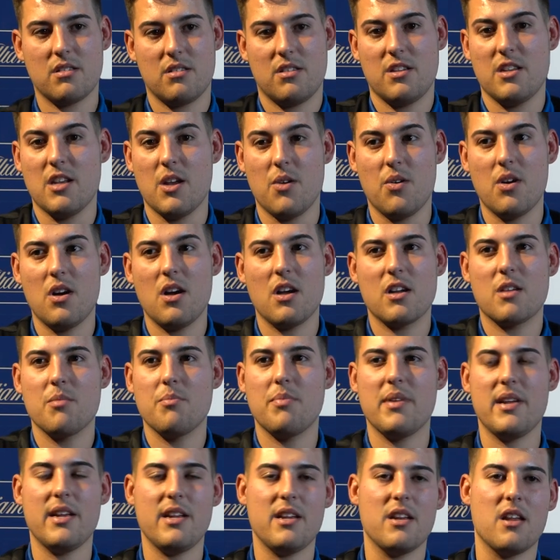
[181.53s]
you know what, I can
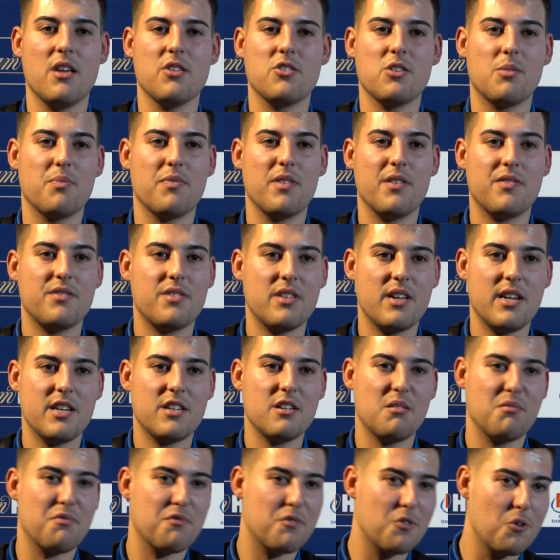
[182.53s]
be, you know, top 50,
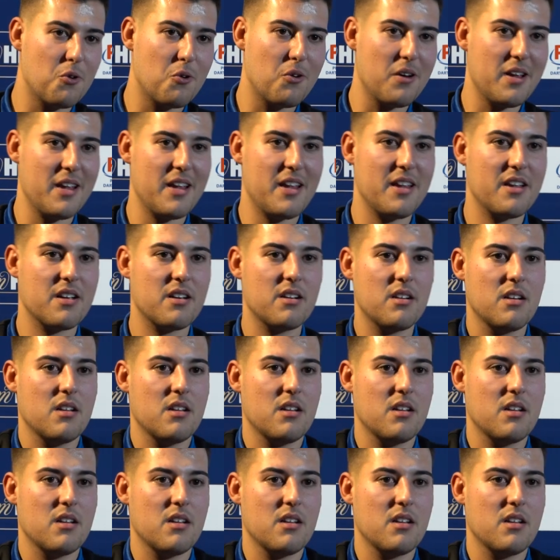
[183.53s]
top 40,